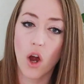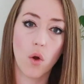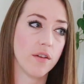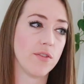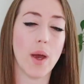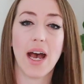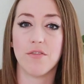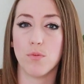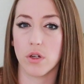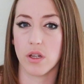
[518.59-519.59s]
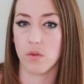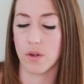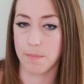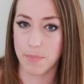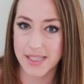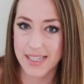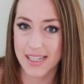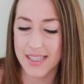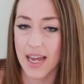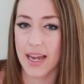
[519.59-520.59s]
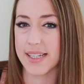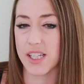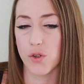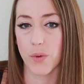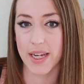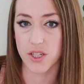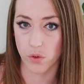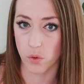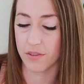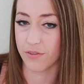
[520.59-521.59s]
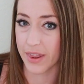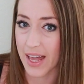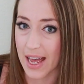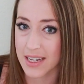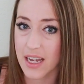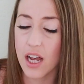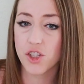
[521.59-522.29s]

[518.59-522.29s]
or if you have more than one business, it's a great tool for that.